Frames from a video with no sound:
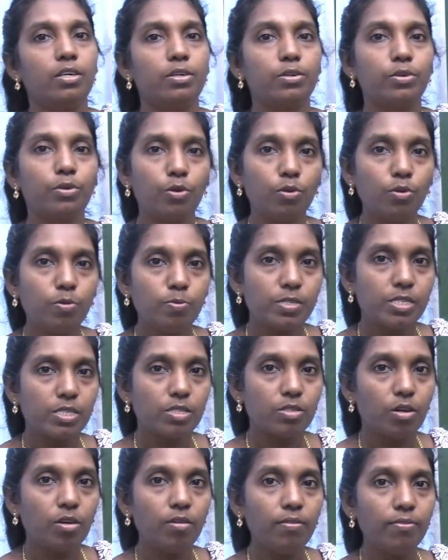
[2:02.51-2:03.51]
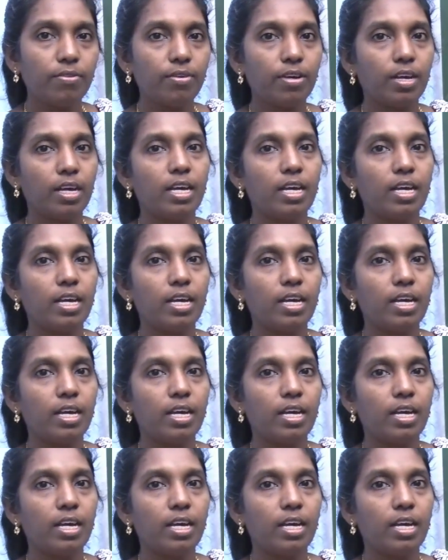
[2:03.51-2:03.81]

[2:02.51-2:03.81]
Groups of